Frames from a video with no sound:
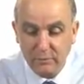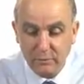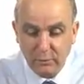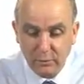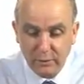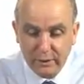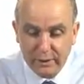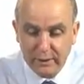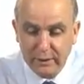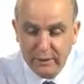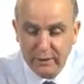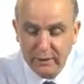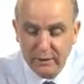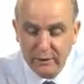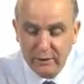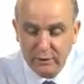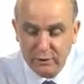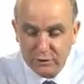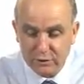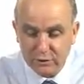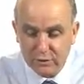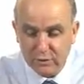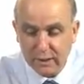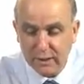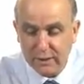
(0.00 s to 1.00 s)

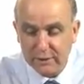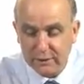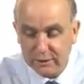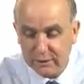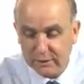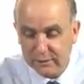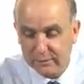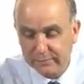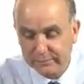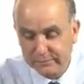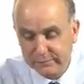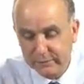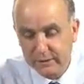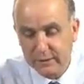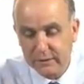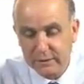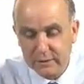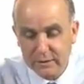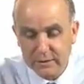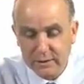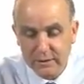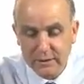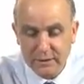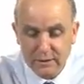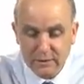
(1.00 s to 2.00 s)
reconstruction,
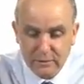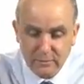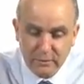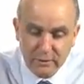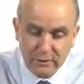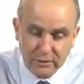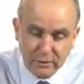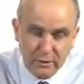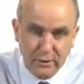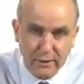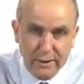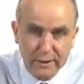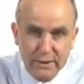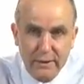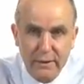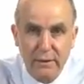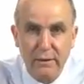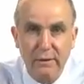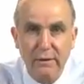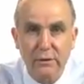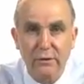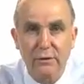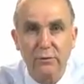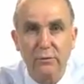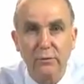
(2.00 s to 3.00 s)
consistent with the
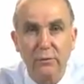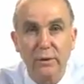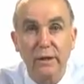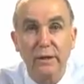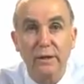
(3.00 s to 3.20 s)
idea that the